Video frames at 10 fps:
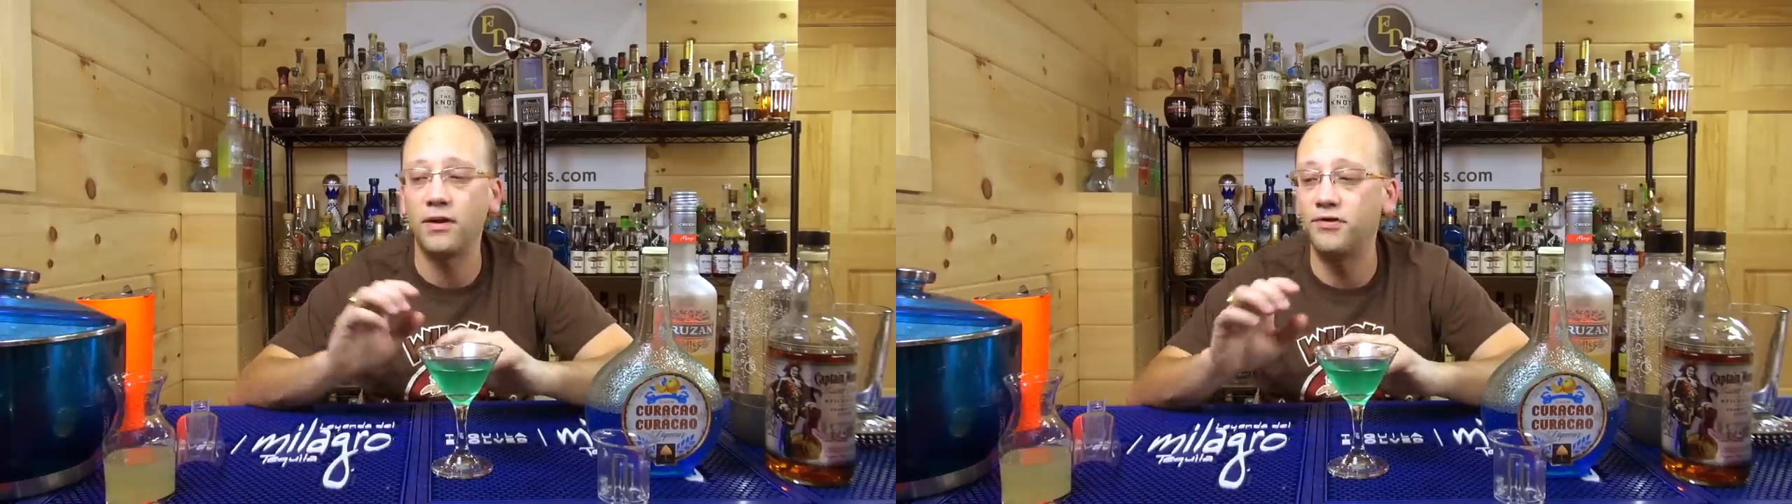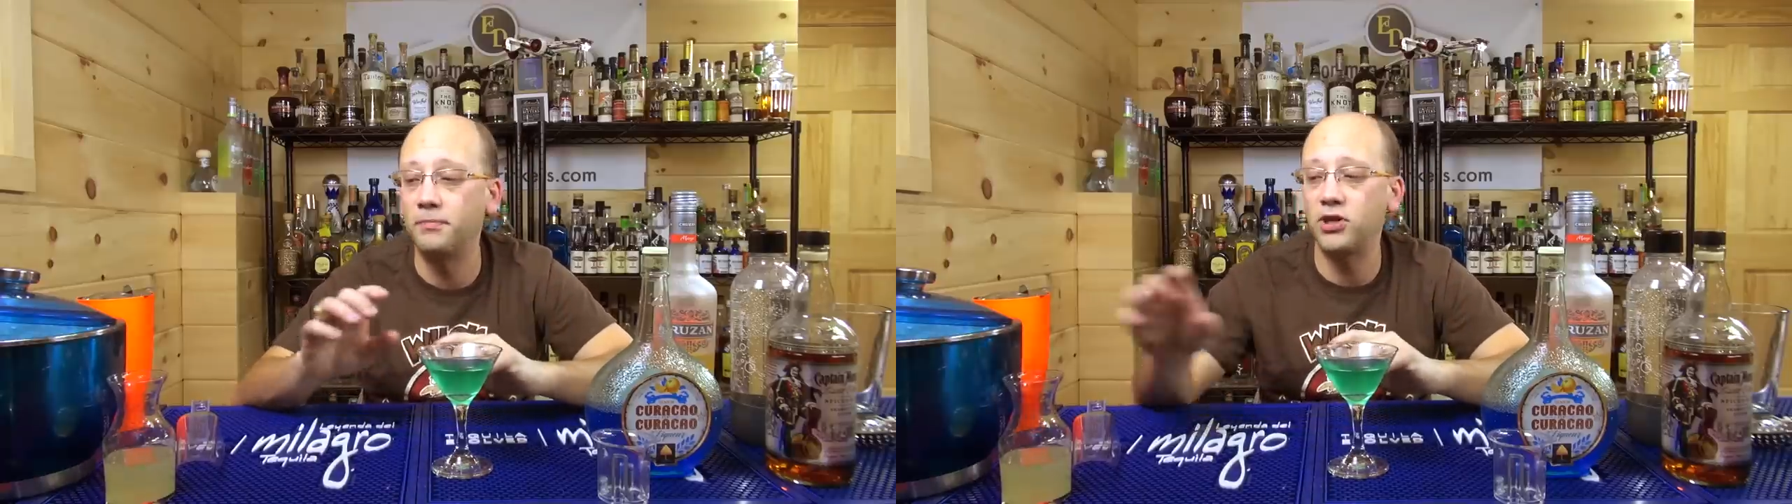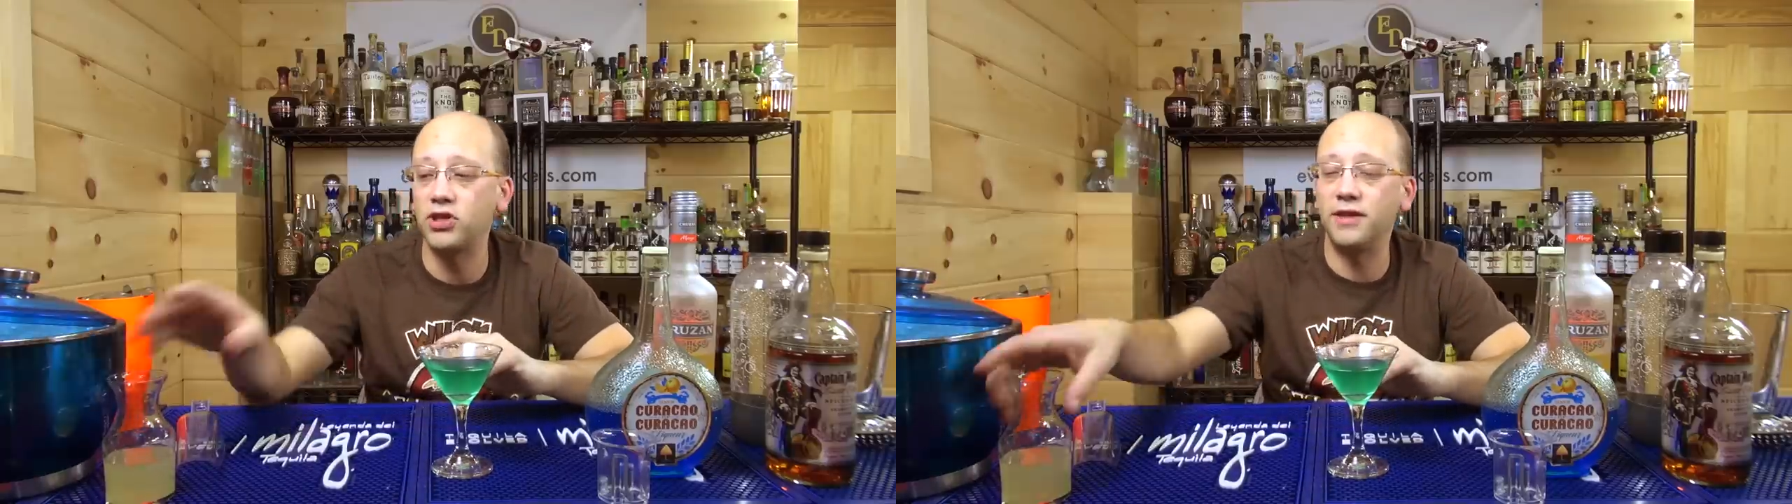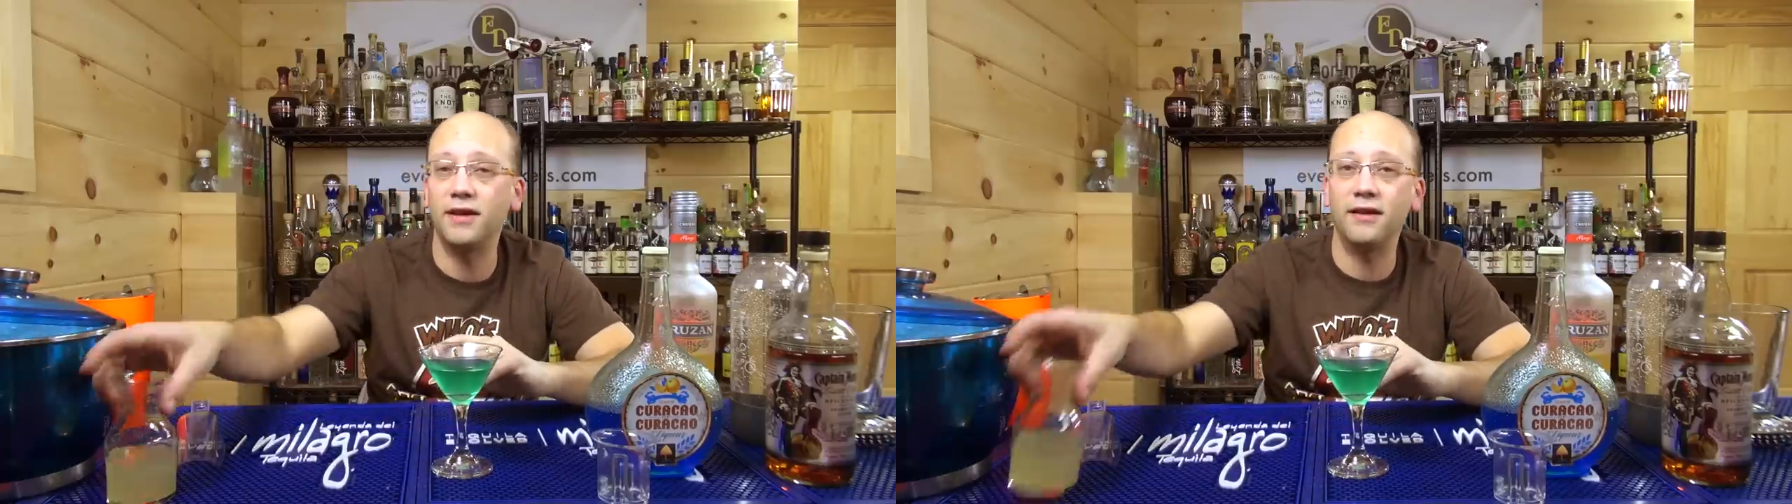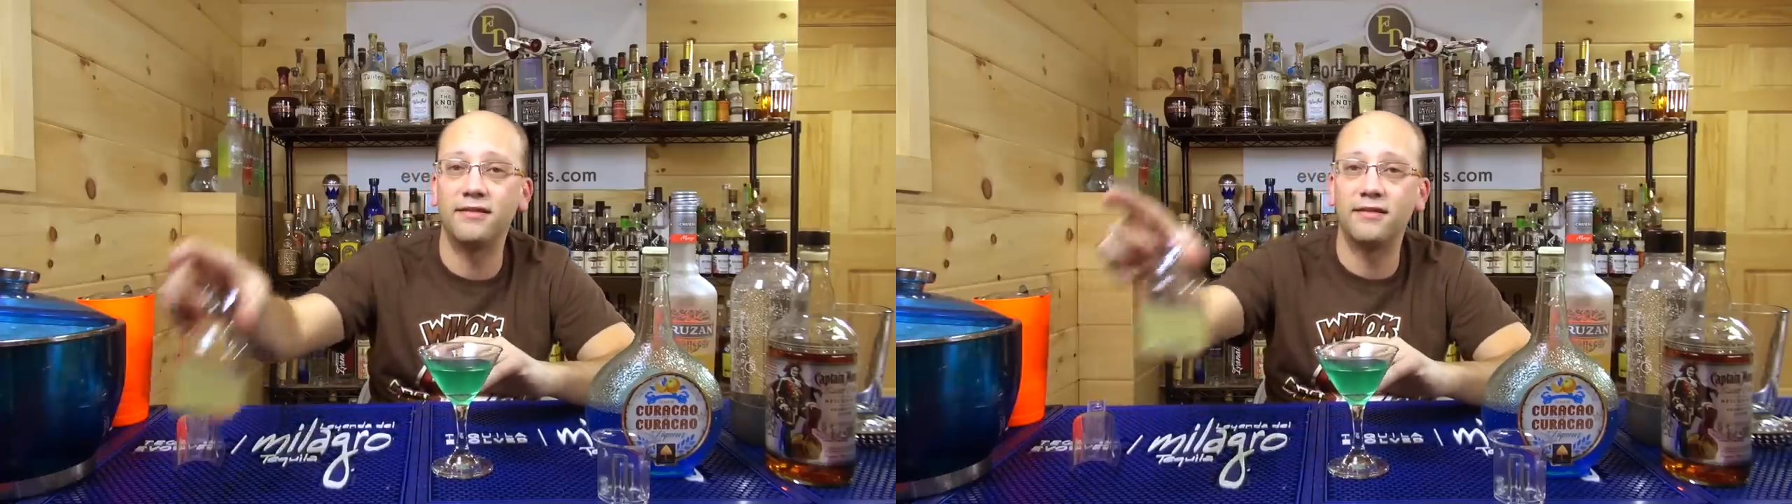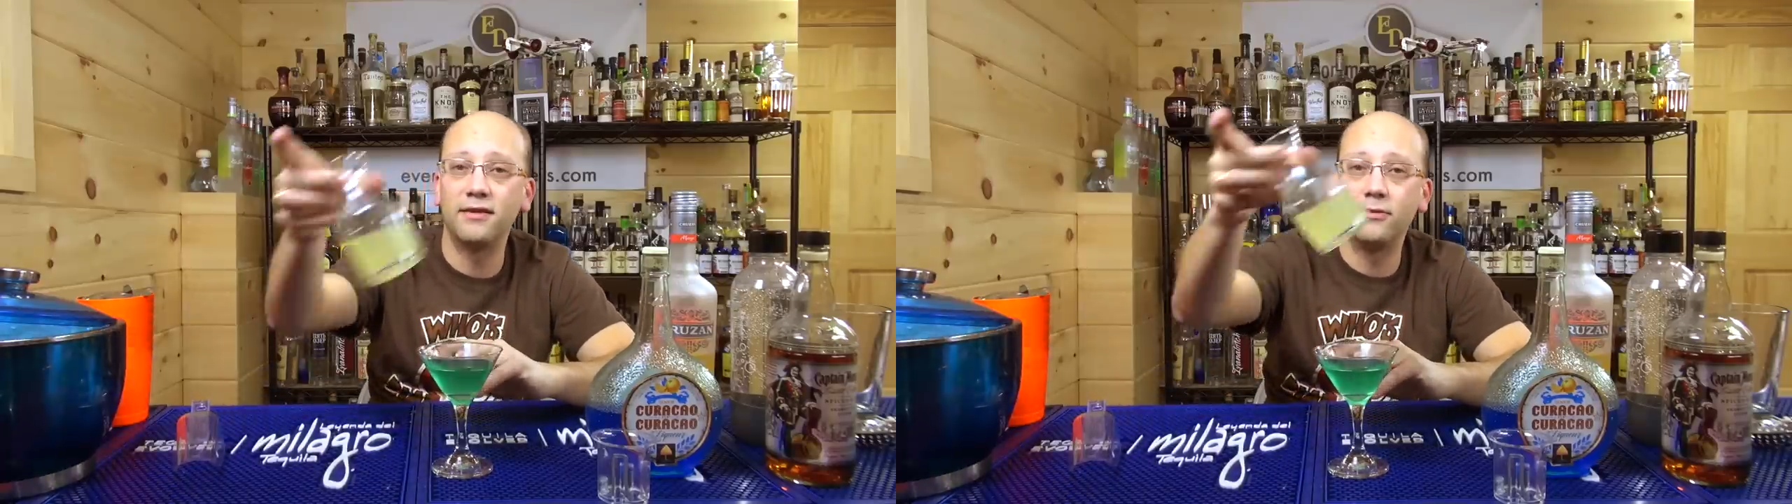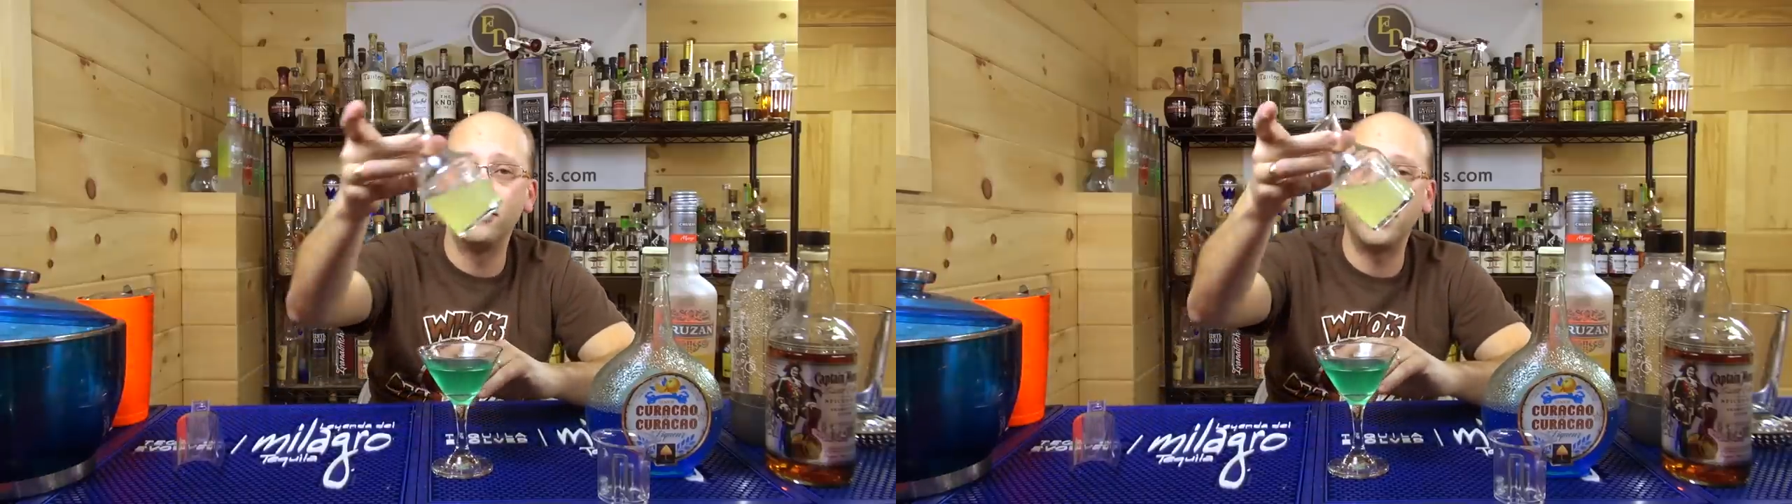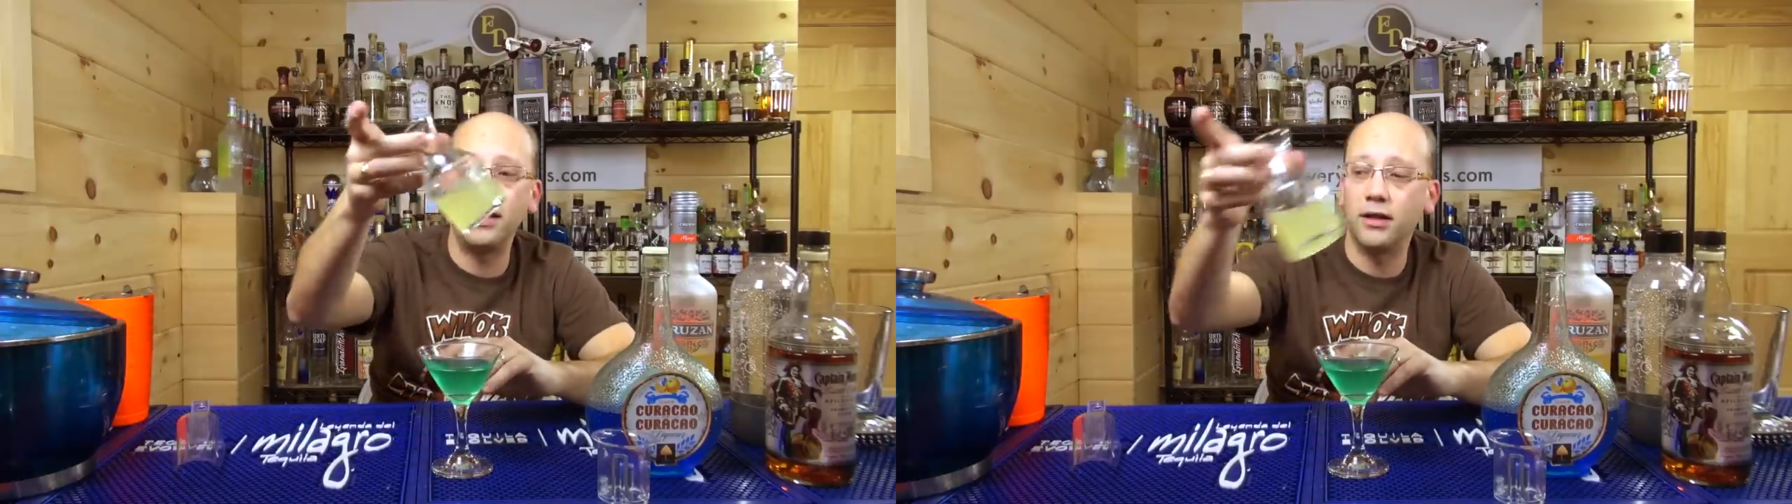especially this
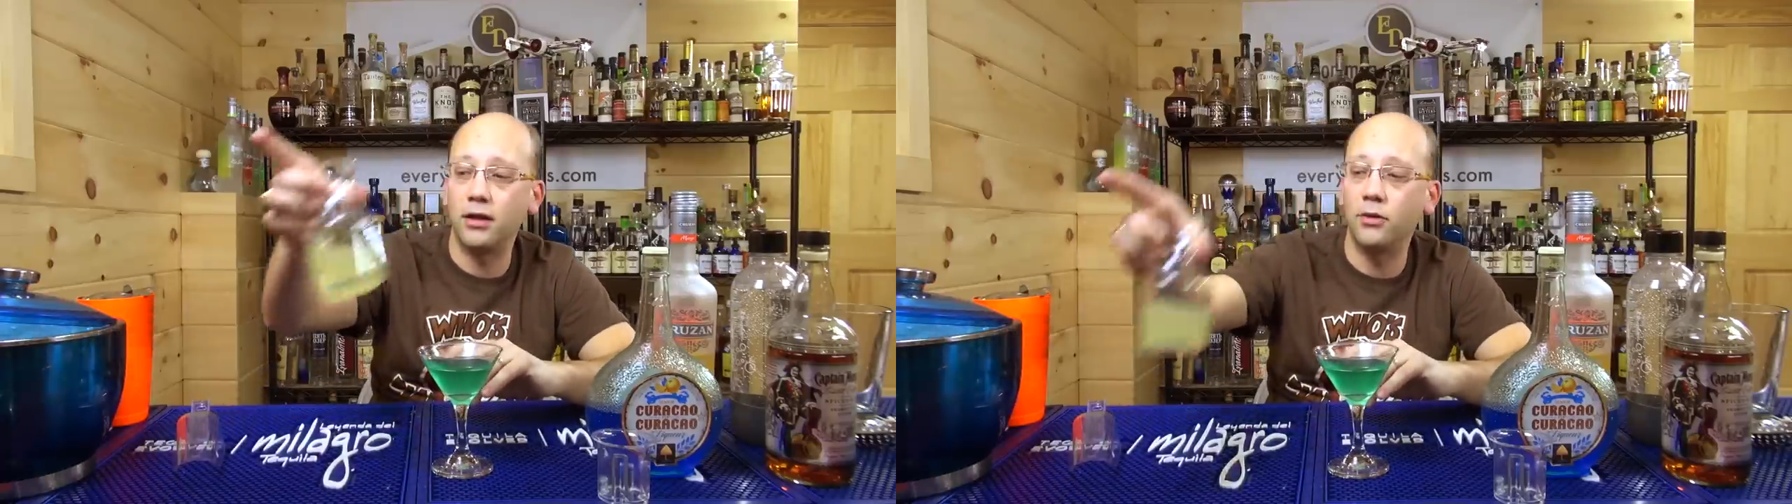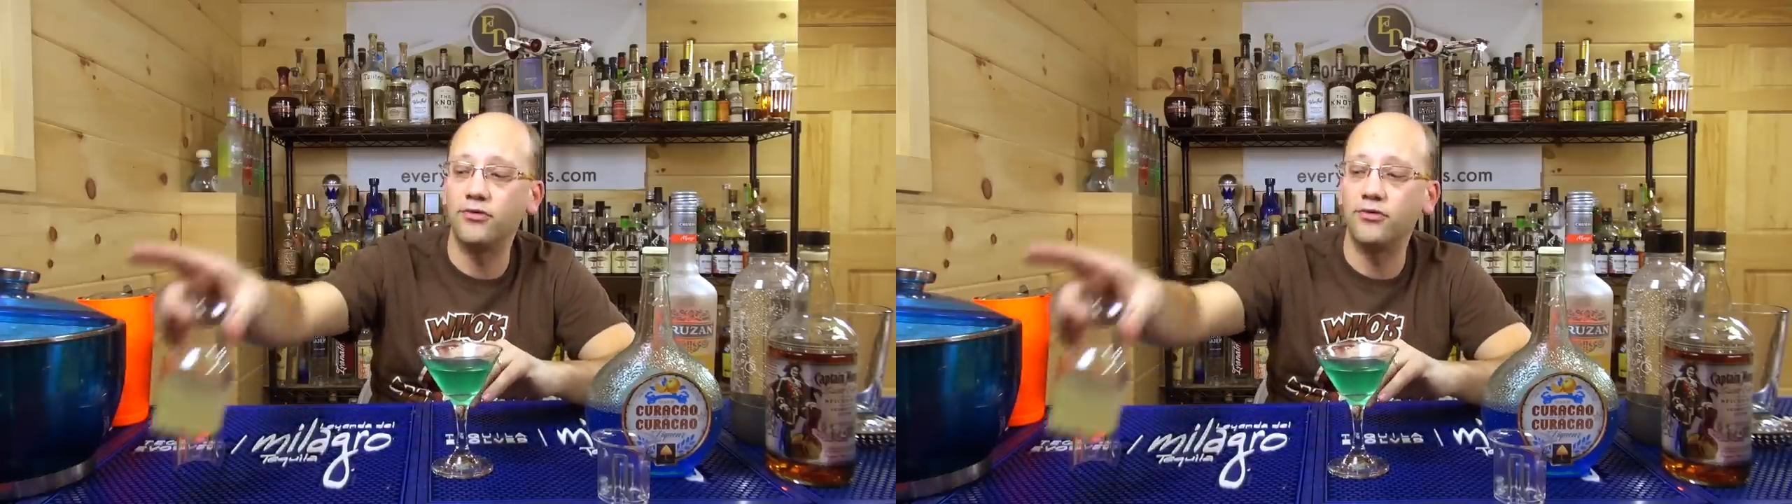with the yellow.